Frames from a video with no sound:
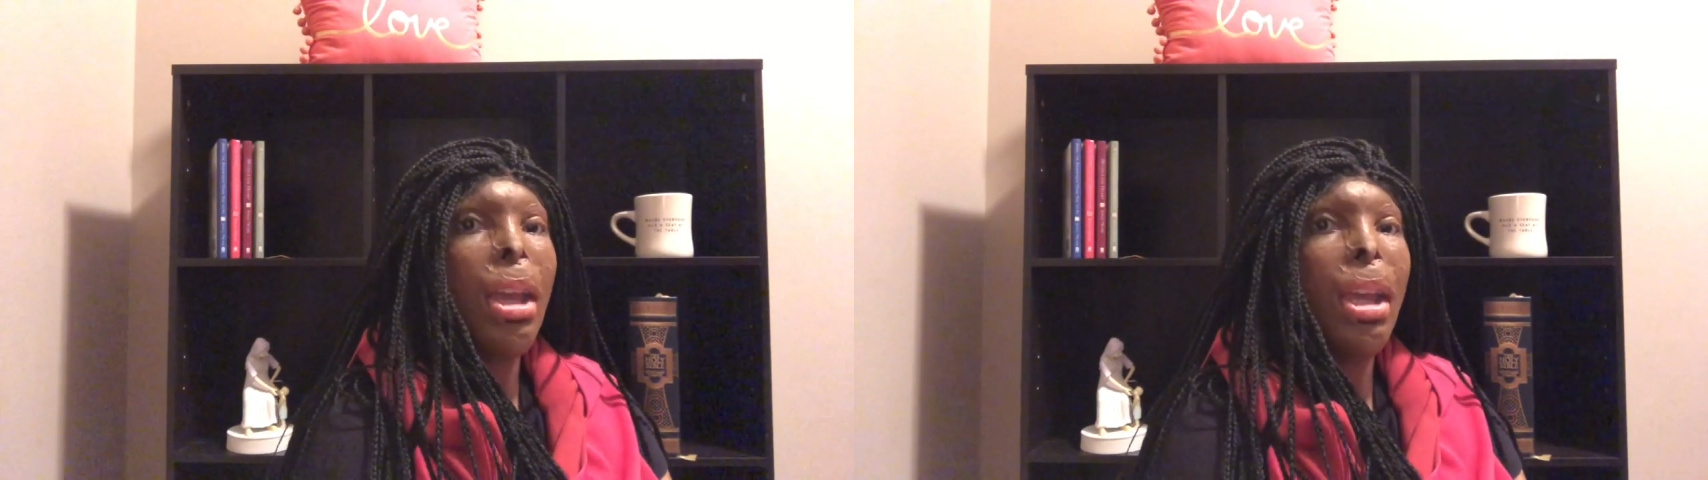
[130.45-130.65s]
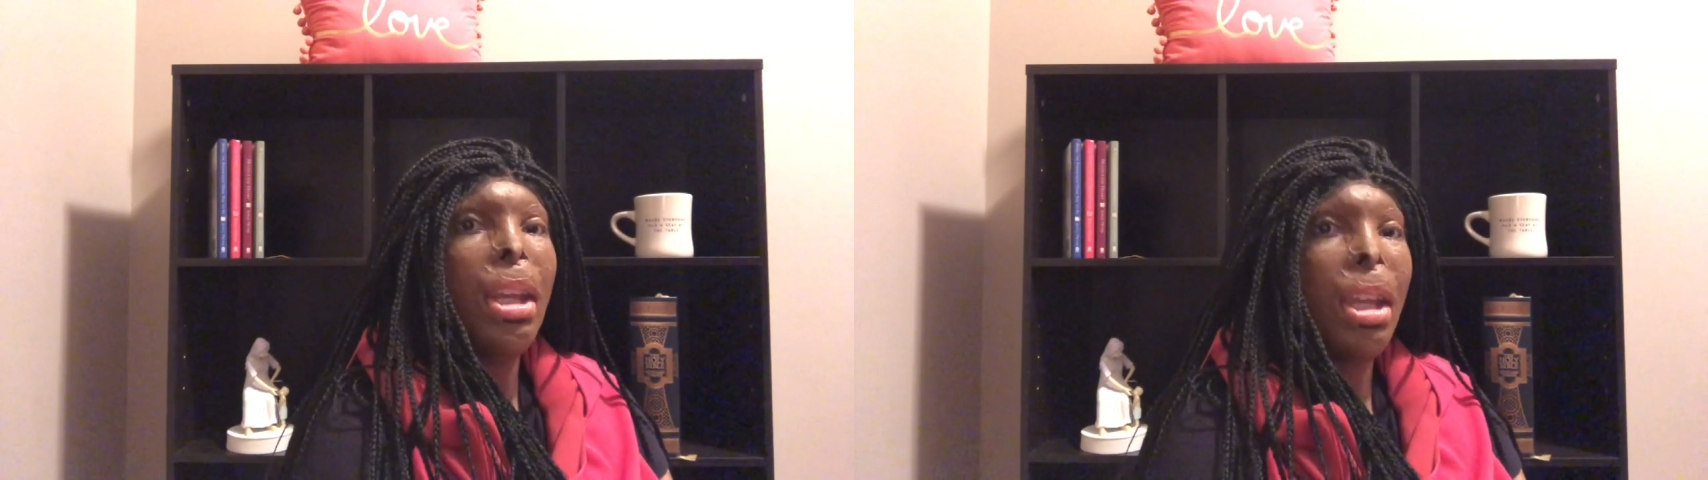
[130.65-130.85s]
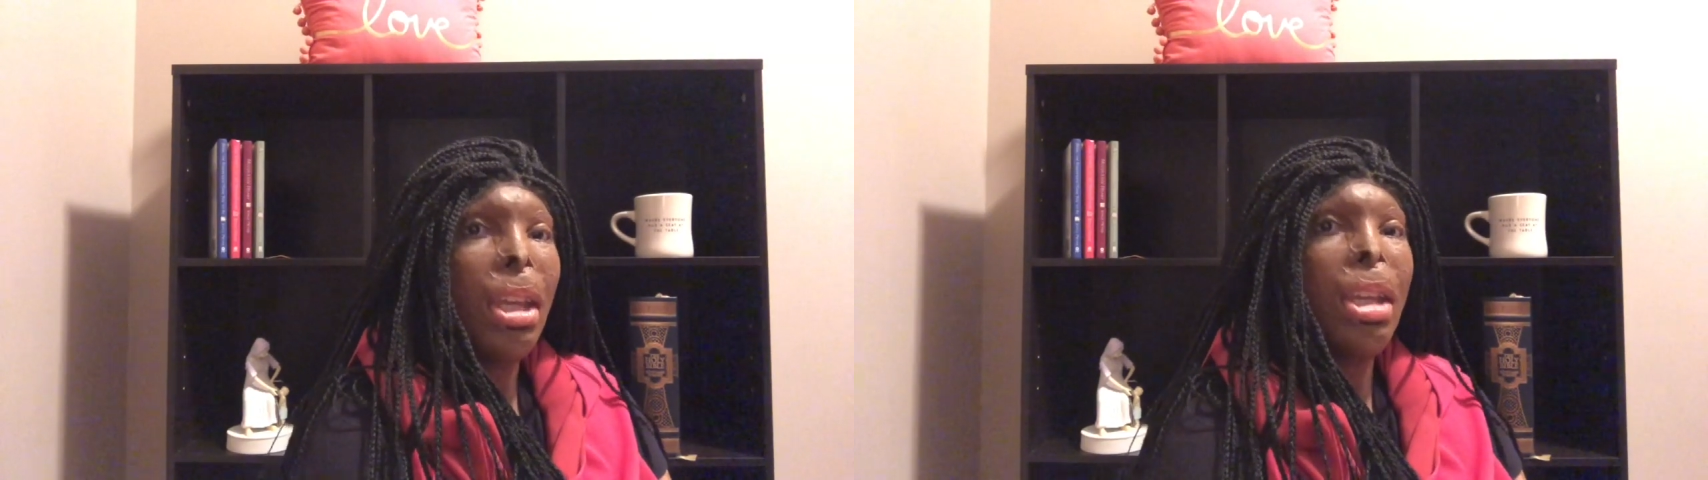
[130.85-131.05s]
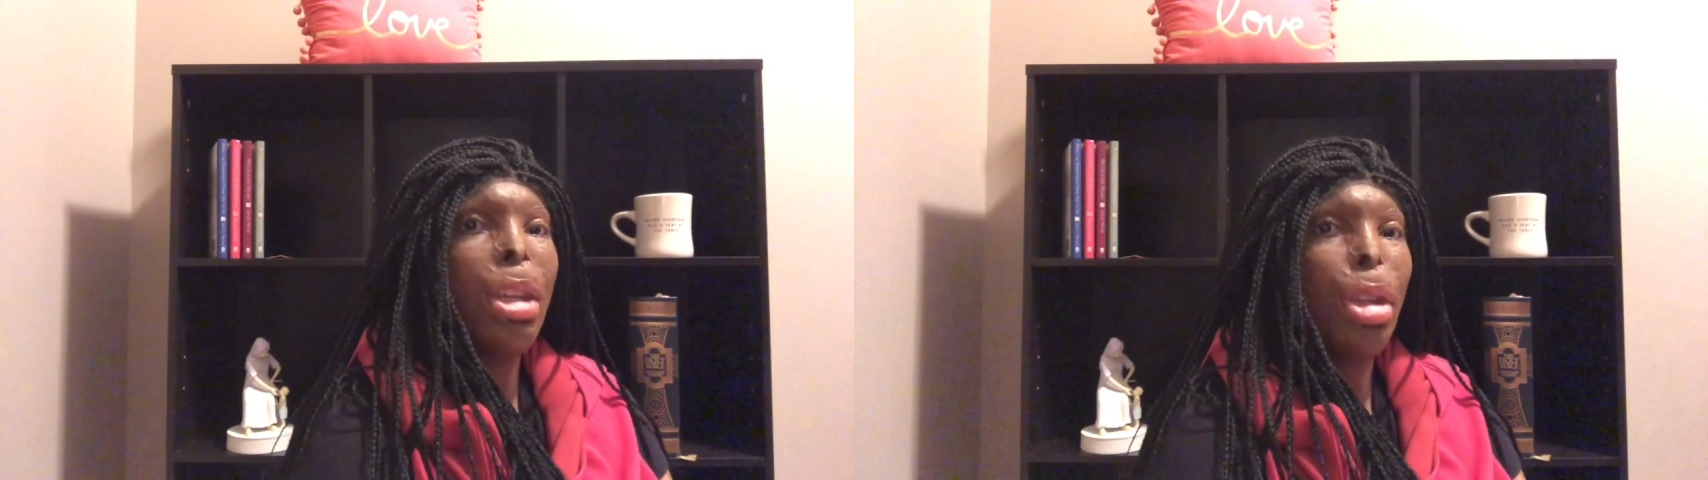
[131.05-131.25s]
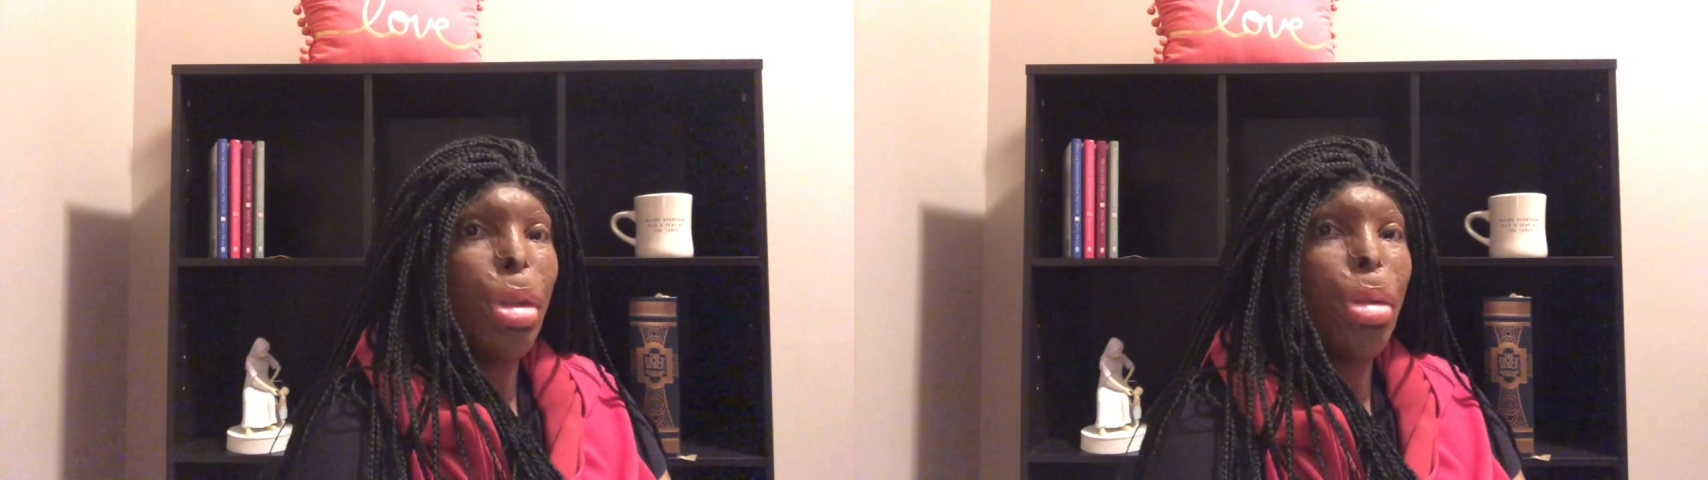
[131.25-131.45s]
and in
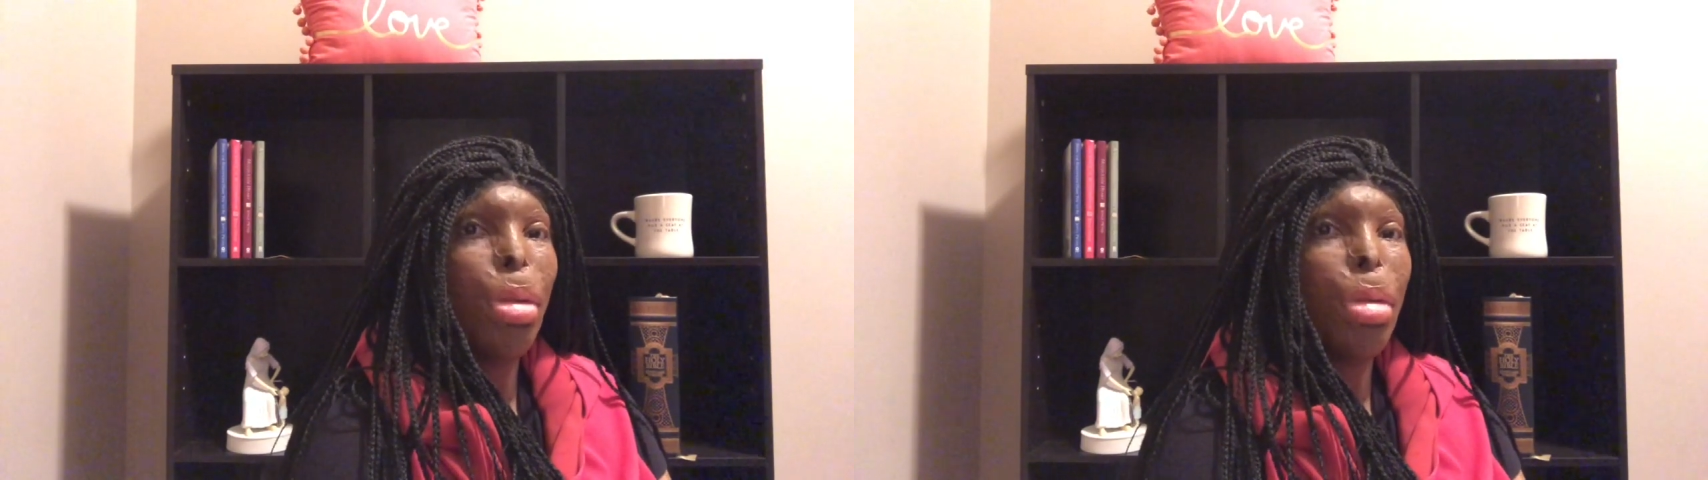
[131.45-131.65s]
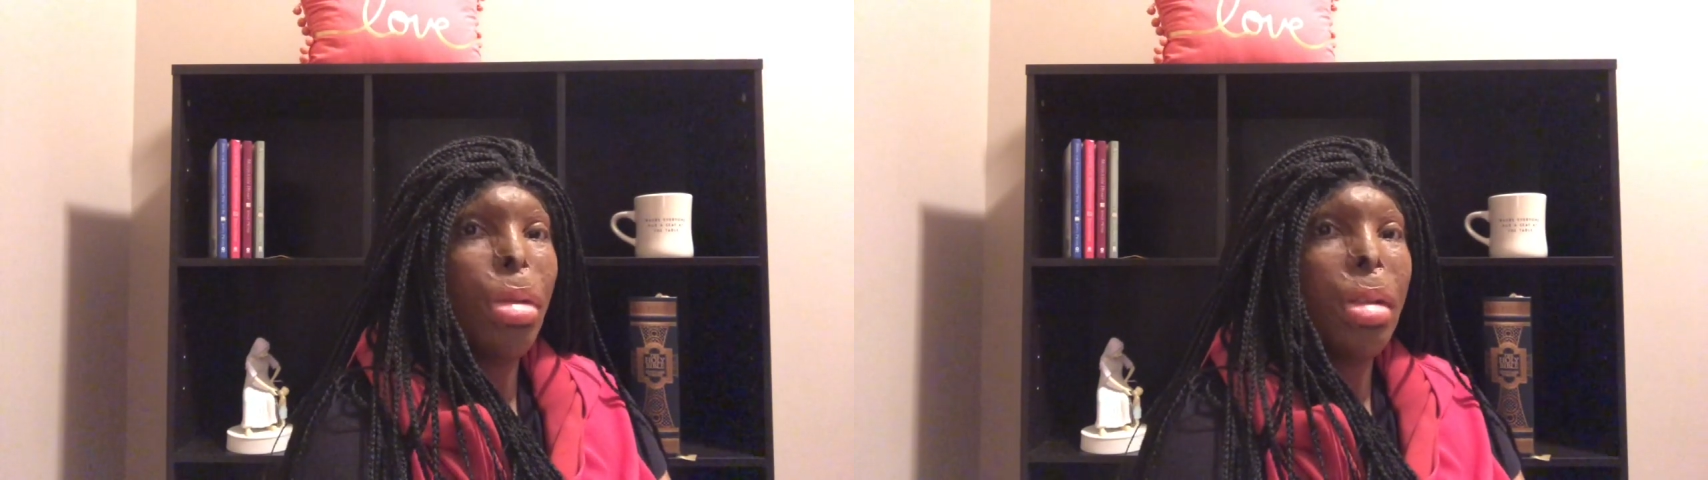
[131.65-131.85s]
you.